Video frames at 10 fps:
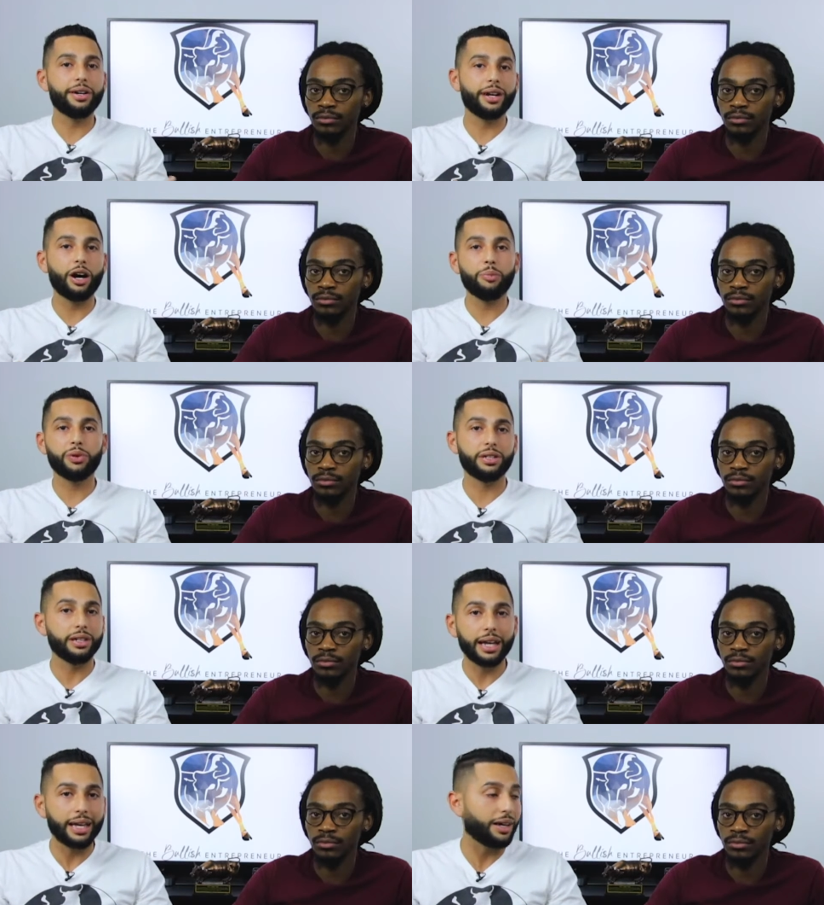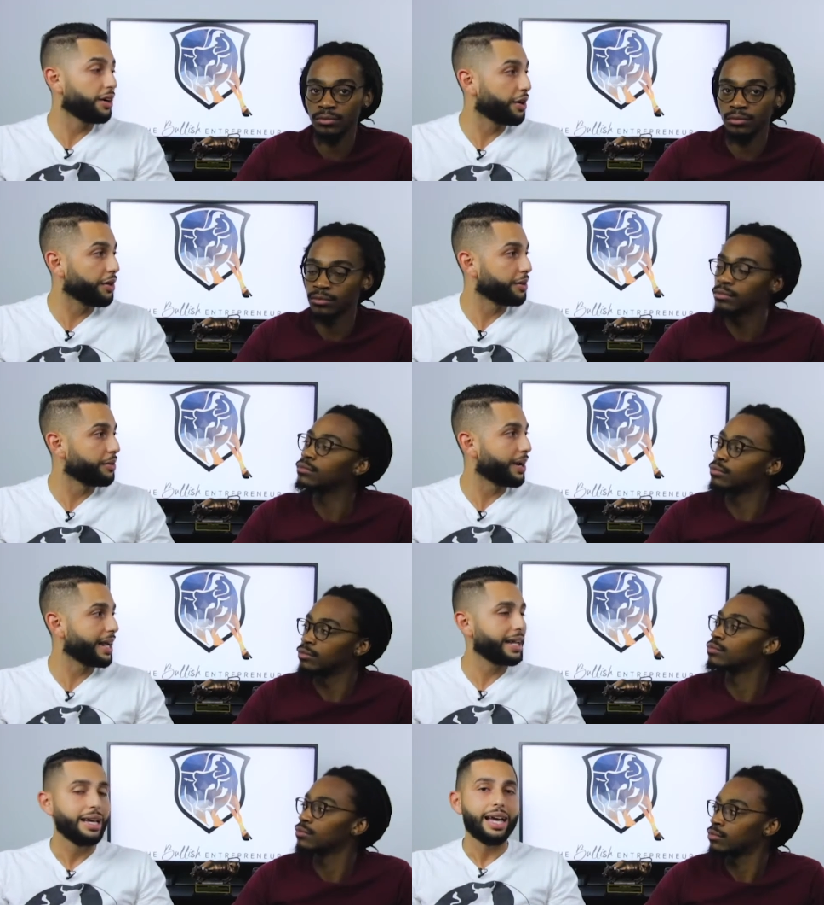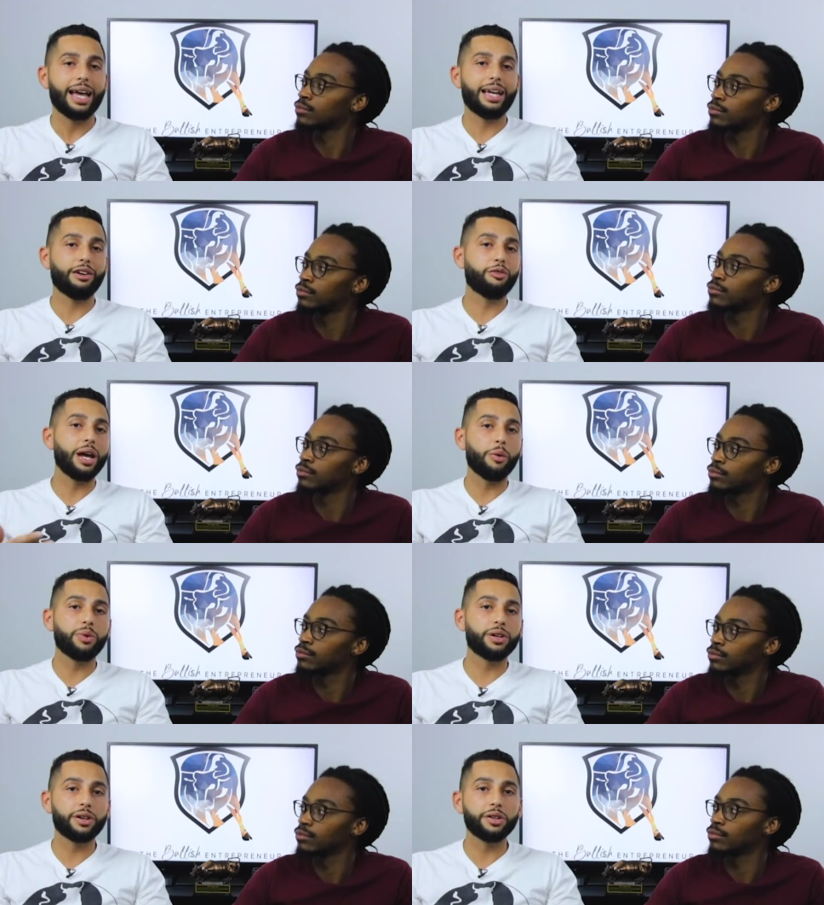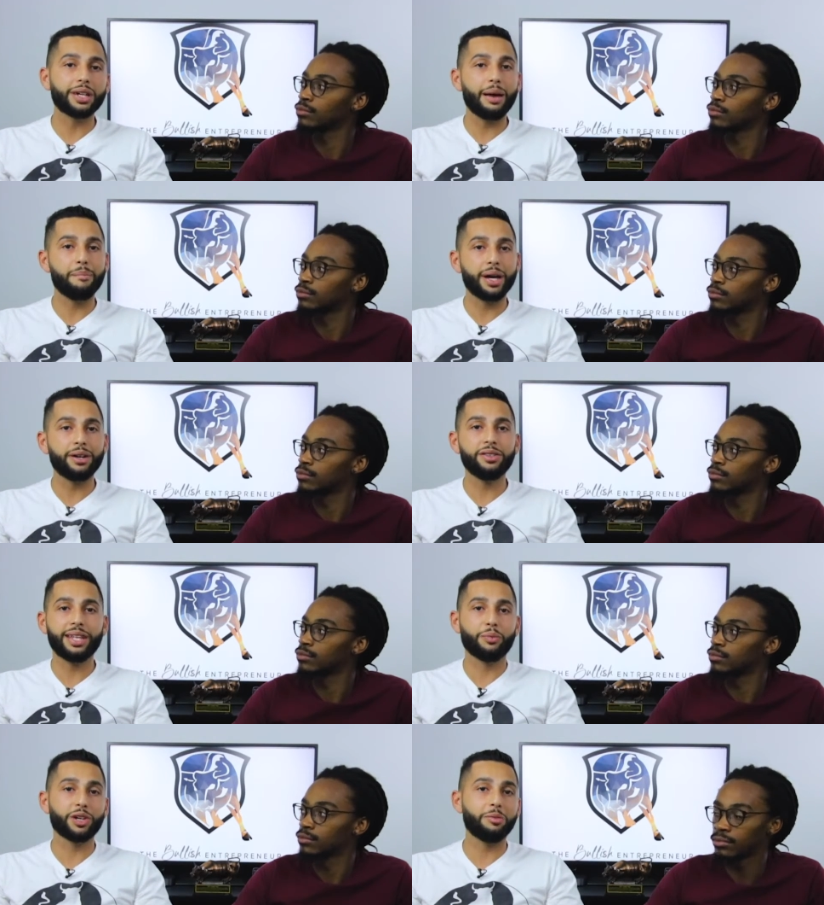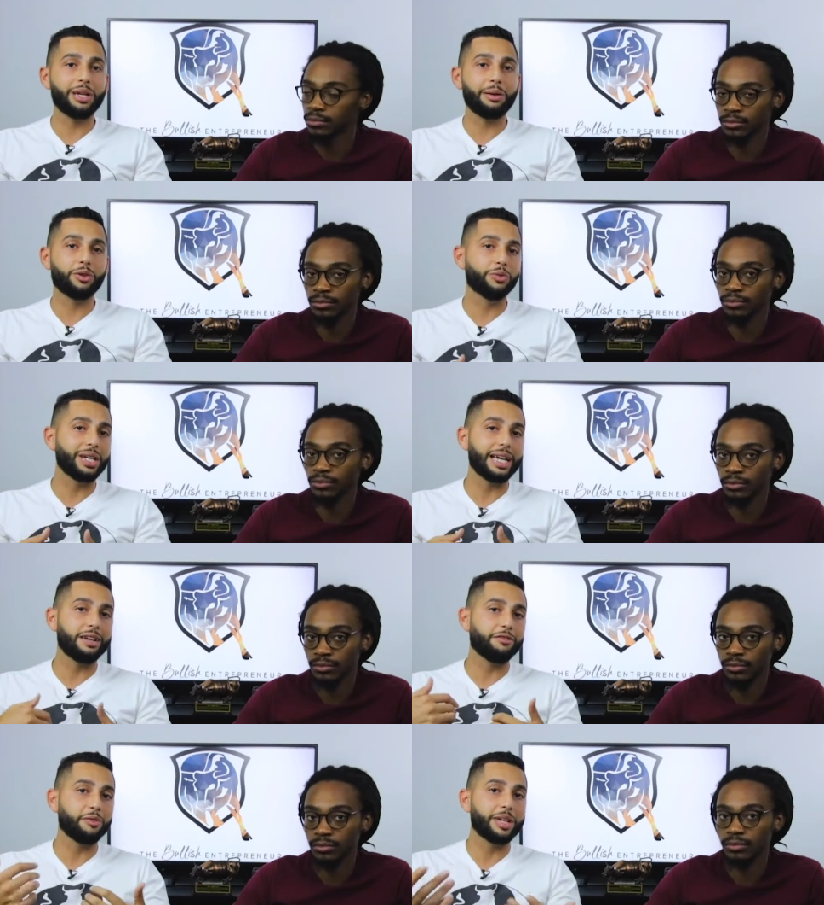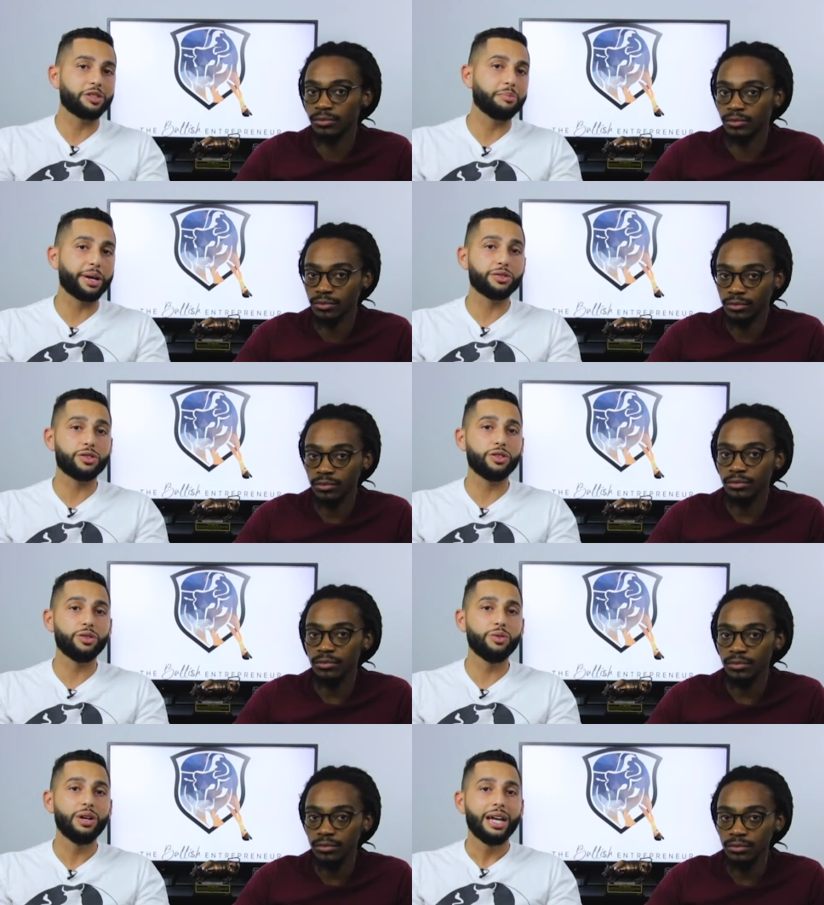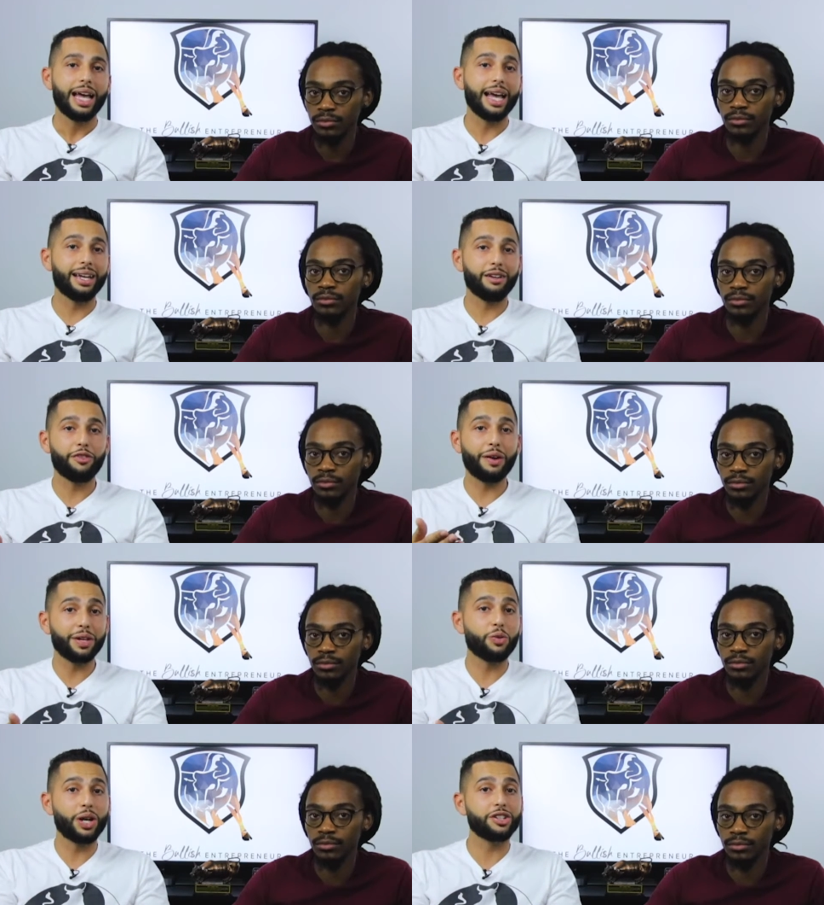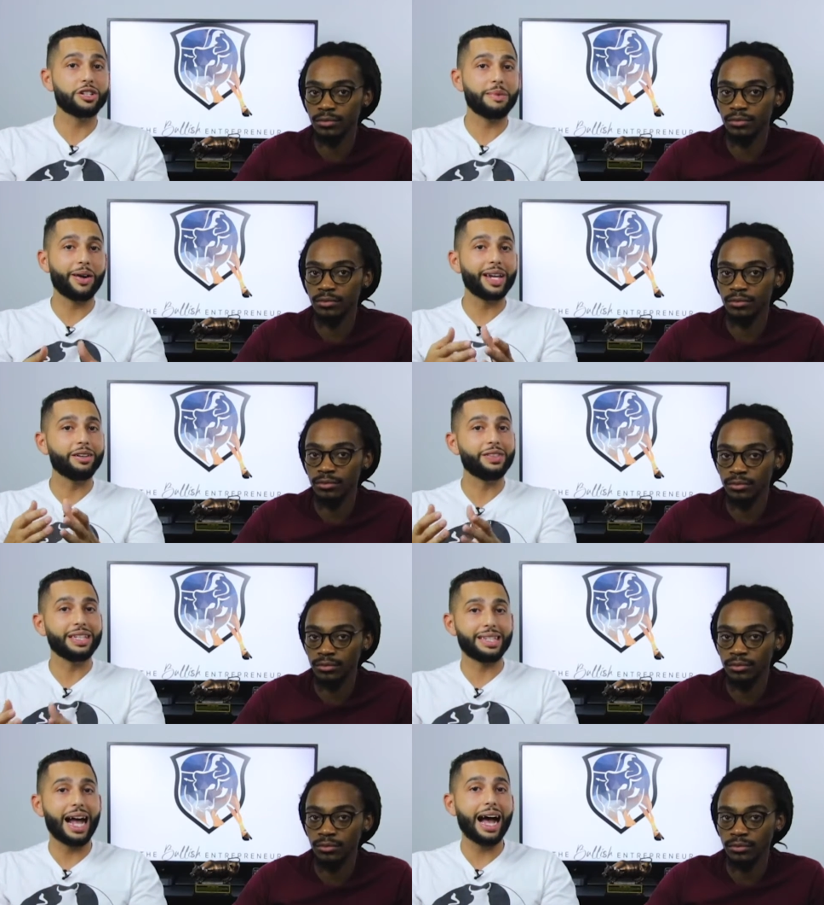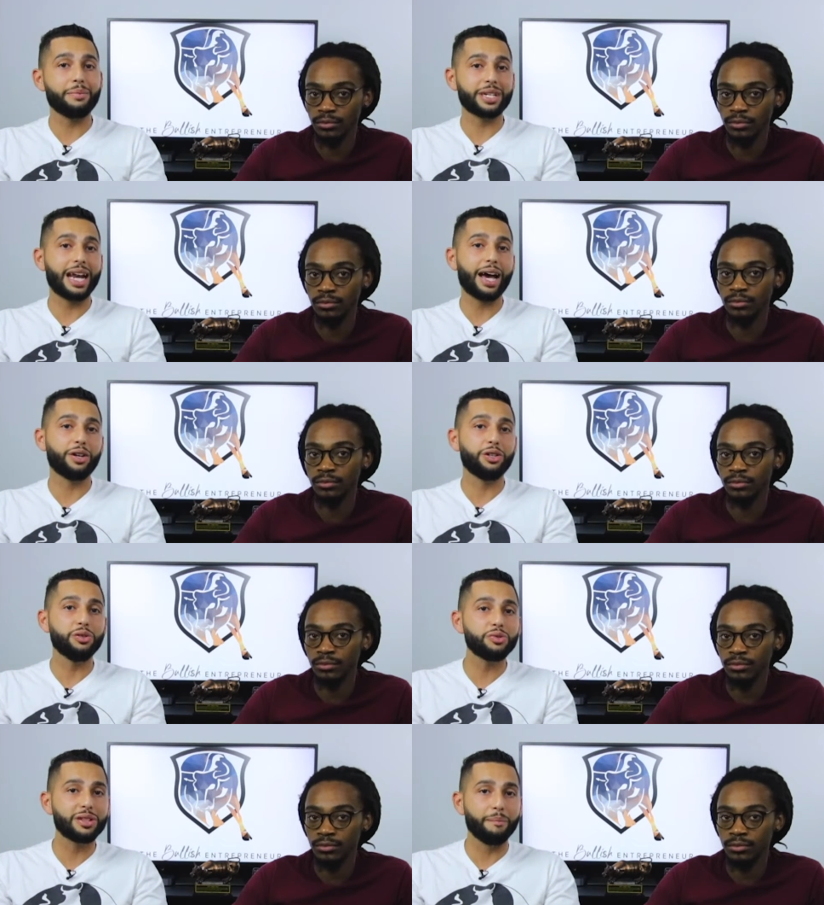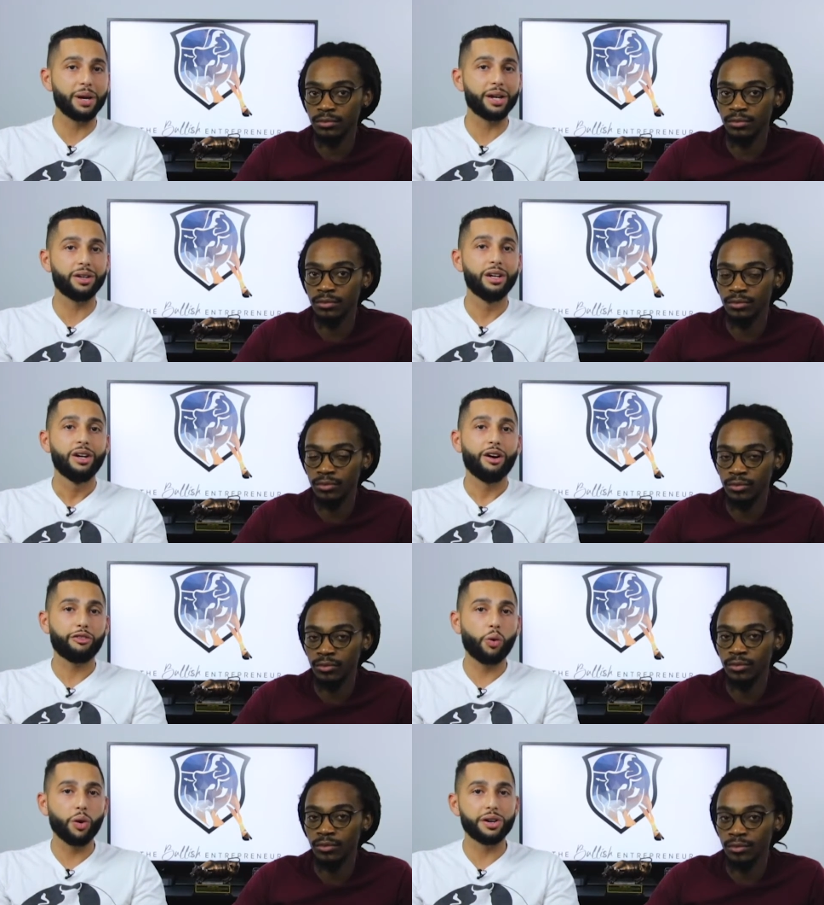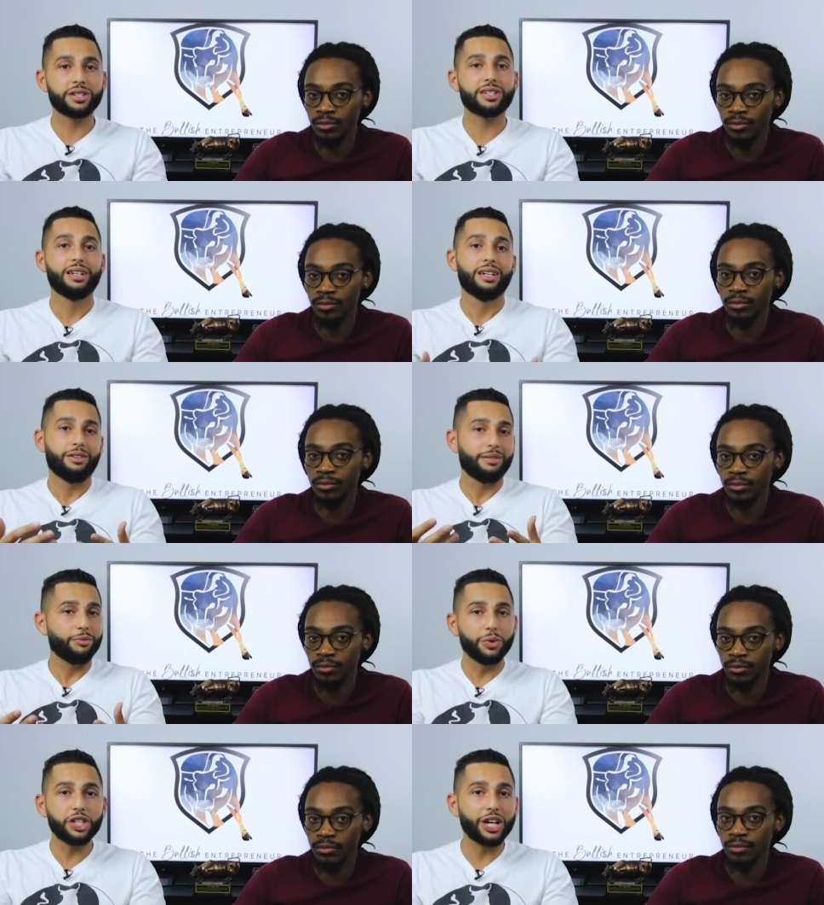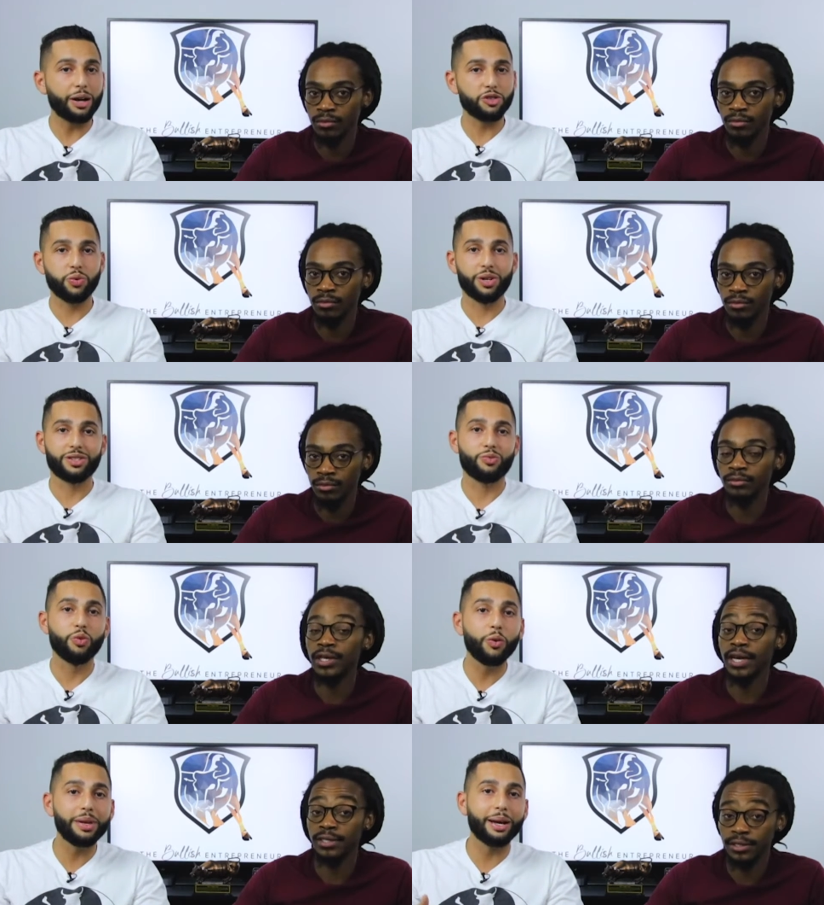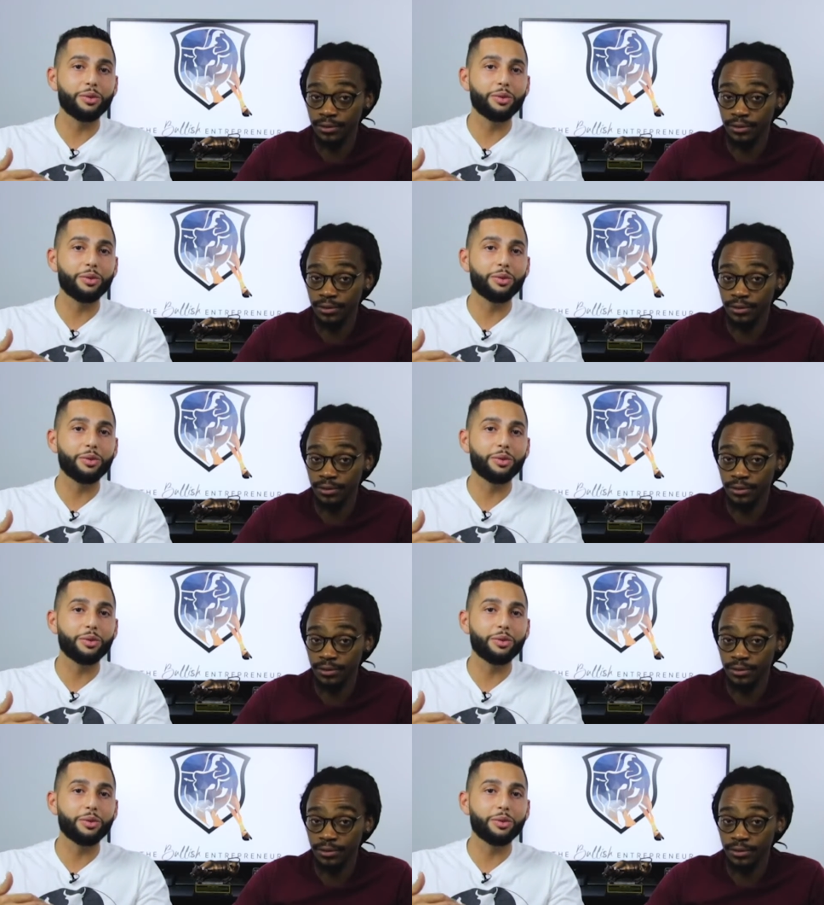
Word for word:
Speaker 1: we're all here to help one another, right? Mm. And if we help one another get better, then we're gonna be able to relay information better to you. And if you have any questions about any of these apps and how to use them better, of course, reach out to us. We'll